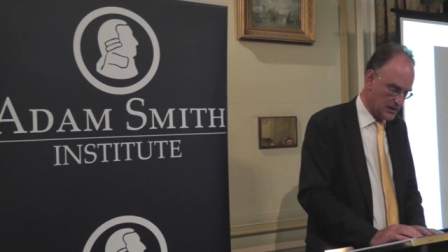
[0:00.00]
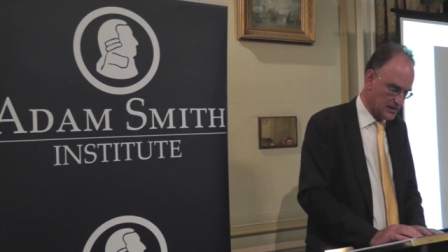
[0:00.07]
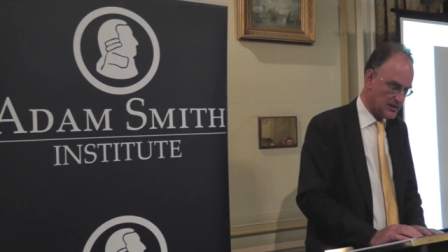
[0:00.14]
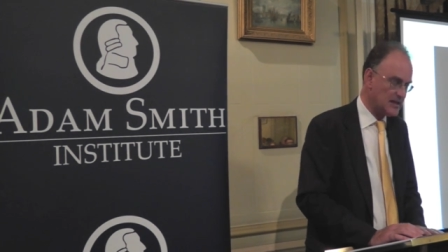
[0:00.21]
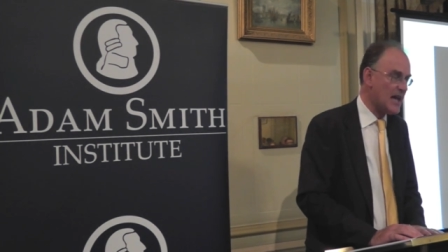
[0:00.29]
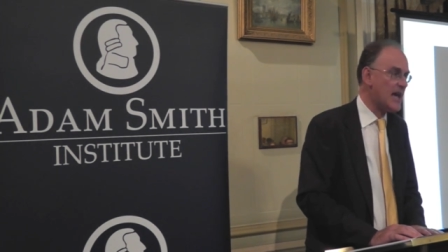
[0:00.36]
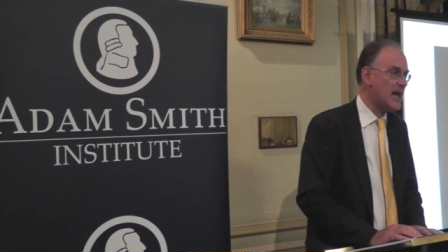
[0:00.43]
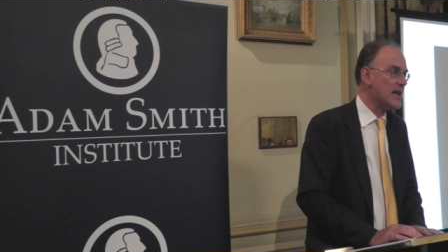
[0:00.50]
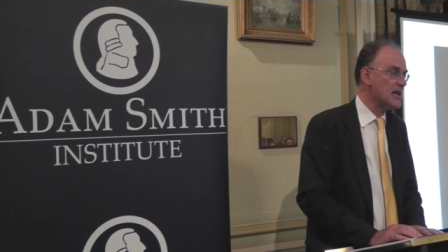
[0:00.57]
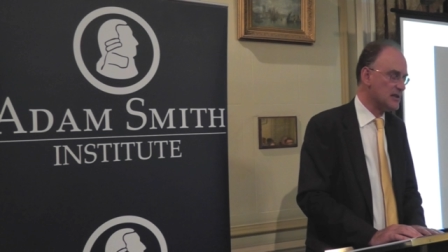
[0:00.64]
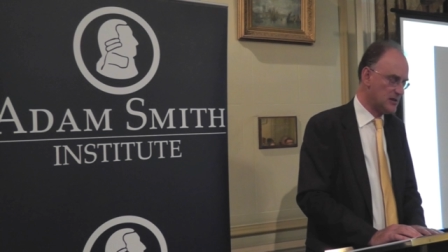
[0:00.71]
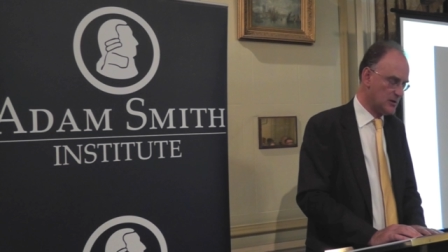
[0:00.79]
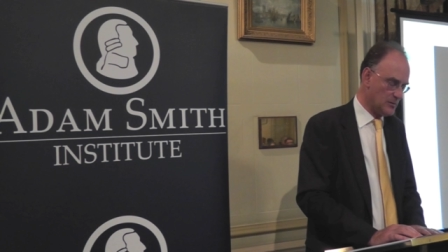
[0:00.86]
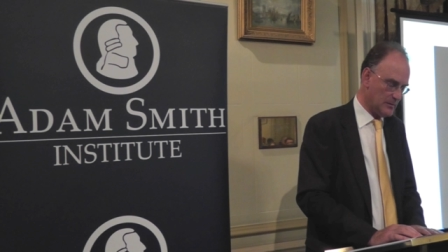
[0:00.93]

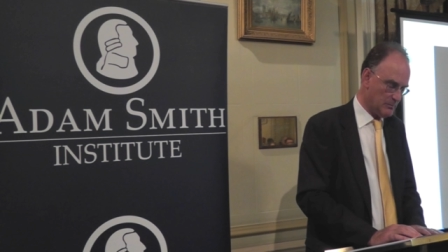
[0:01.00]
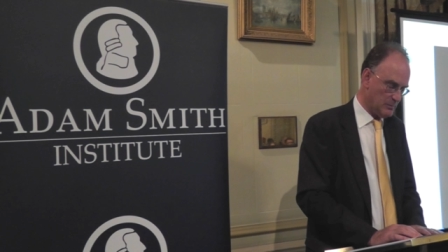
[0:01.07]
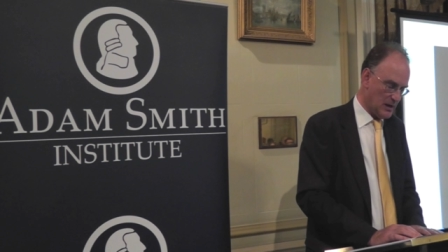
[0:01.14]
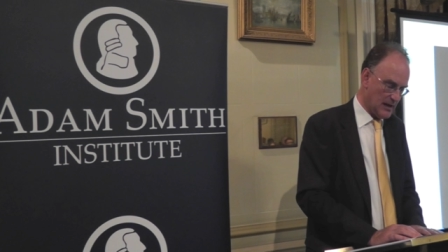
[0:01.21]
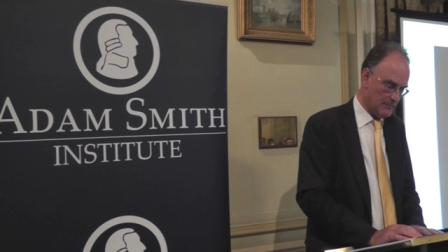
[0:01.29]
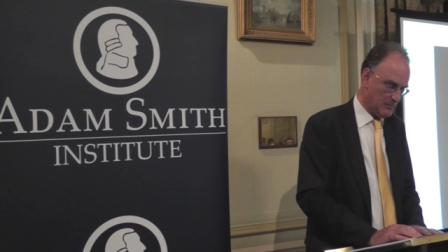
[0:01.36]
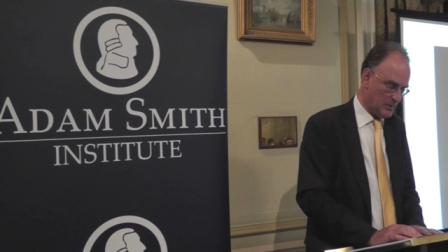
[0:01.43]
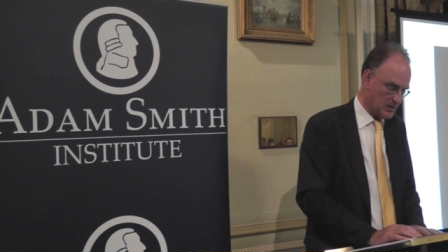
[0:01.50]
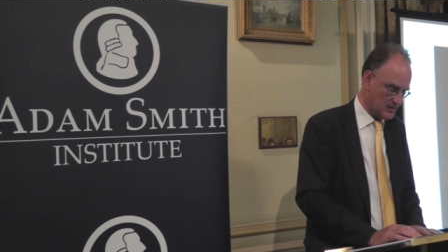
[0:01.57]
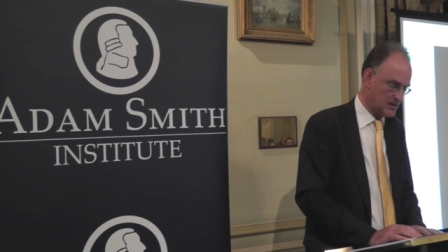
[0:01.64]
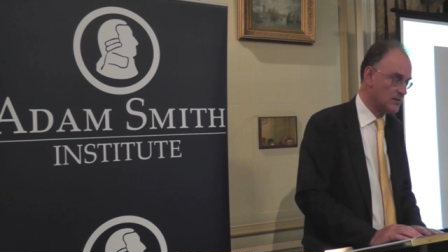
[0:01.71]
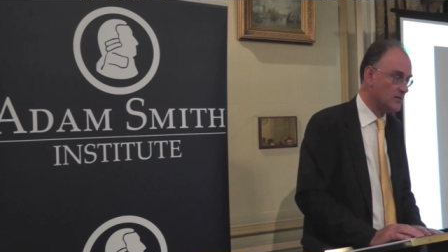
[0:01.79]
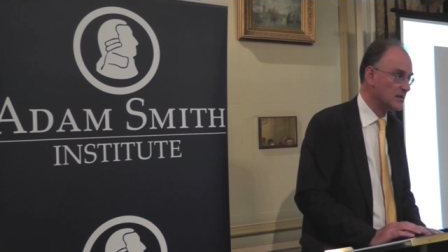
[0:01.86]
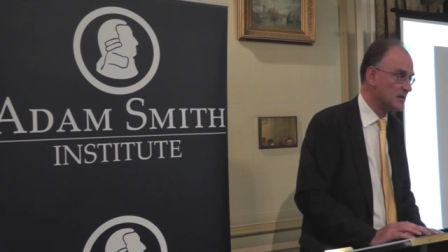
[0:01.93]
Today, to a bien
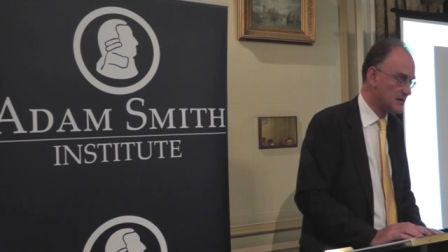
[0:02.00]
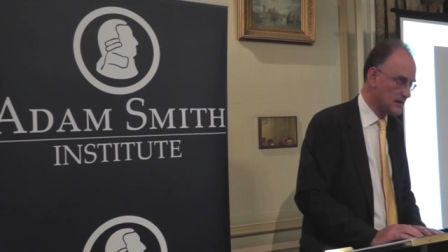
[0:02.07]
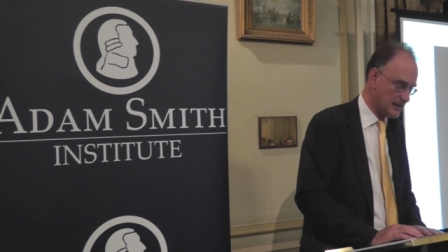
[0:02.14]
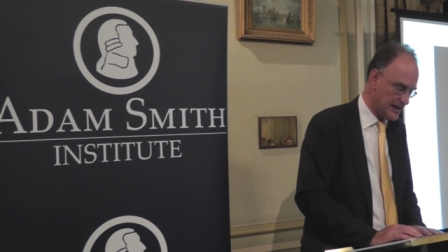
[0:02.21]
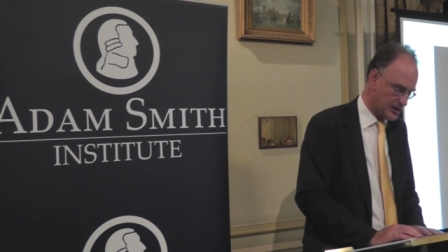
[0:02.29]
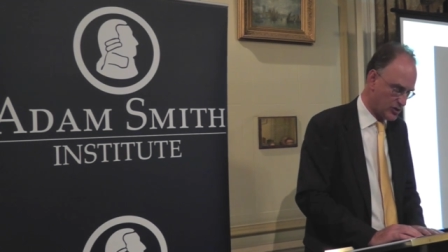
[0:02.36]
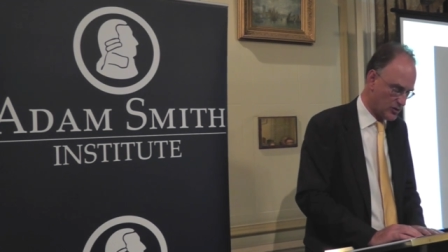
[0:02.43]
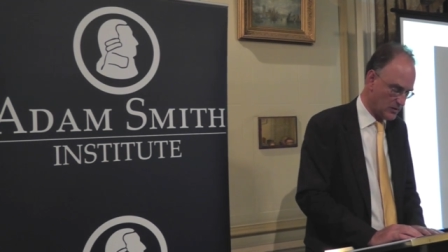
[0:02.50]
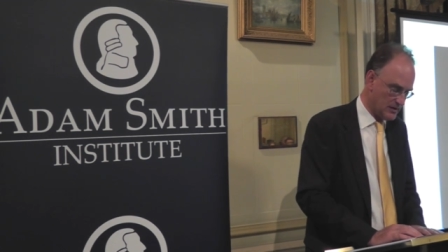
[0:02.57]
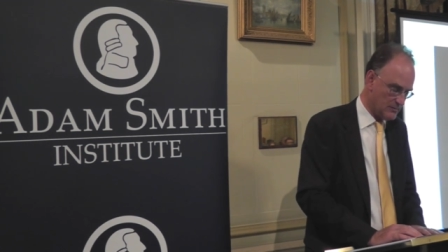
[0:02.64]
pensant intellectual,